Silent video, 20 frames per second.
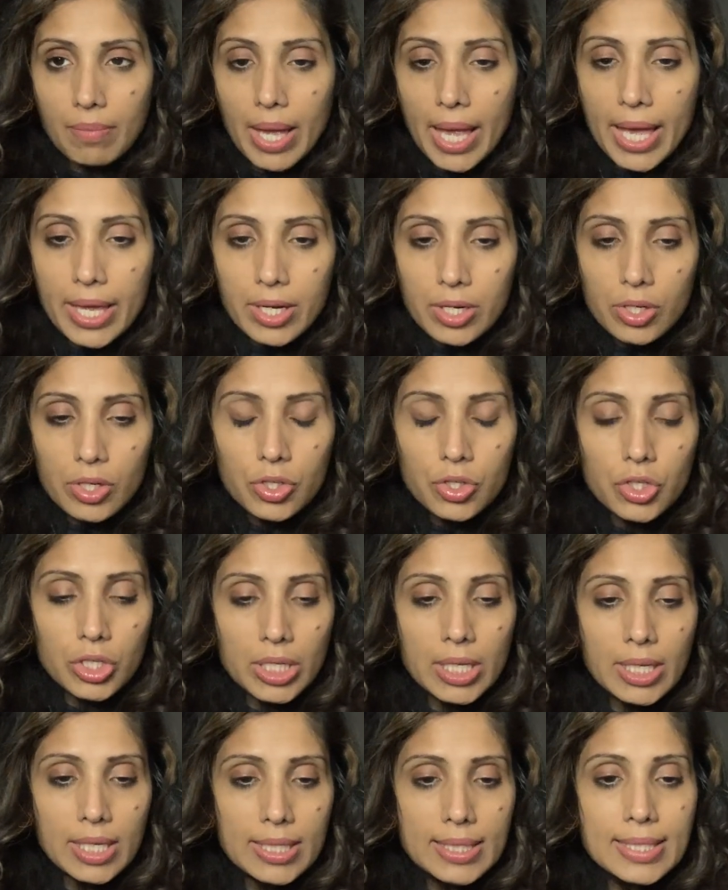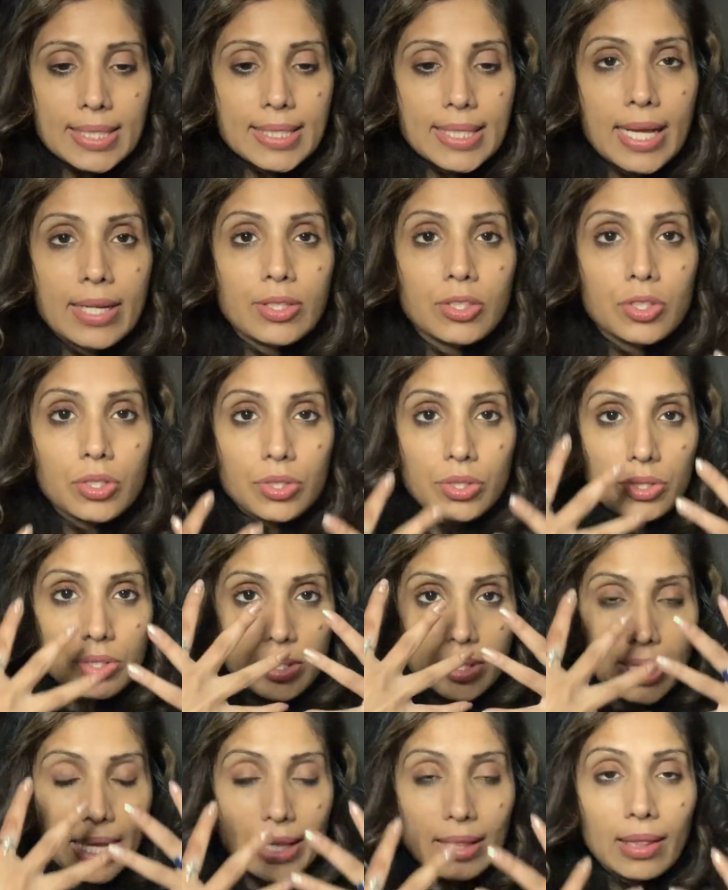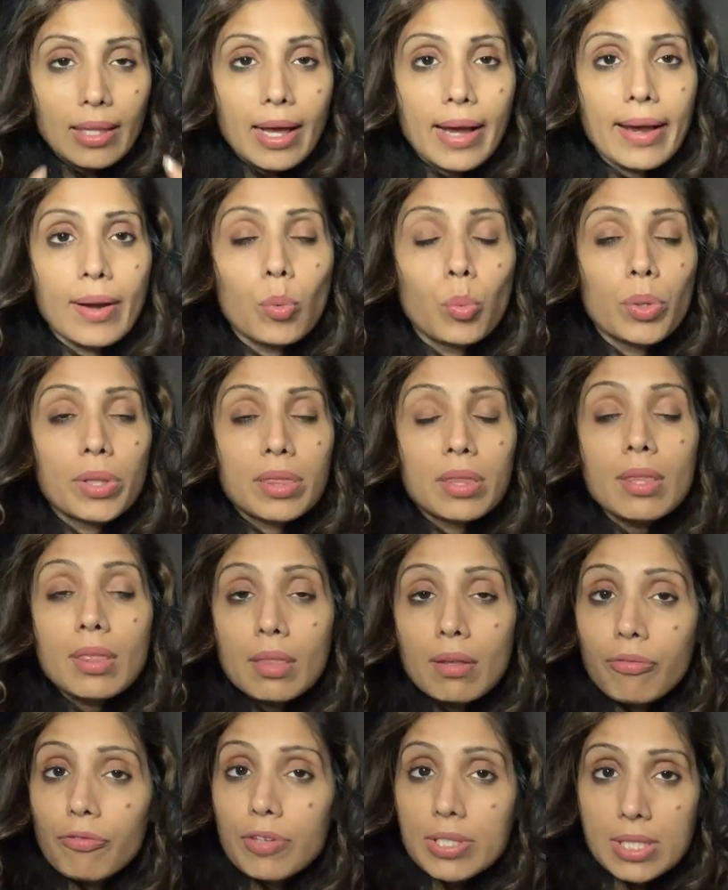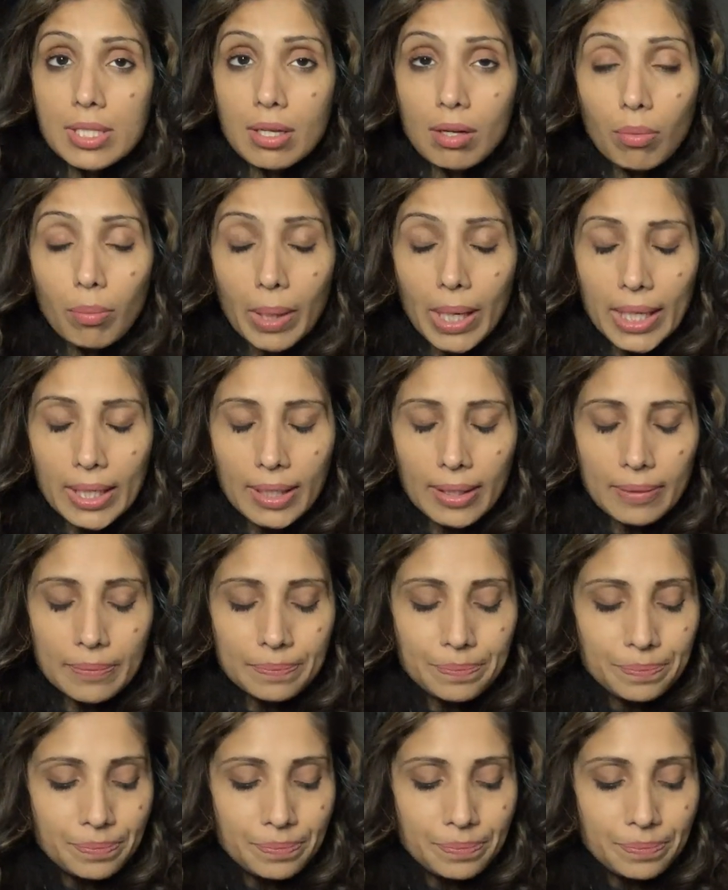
energy centers that lie within the physical body.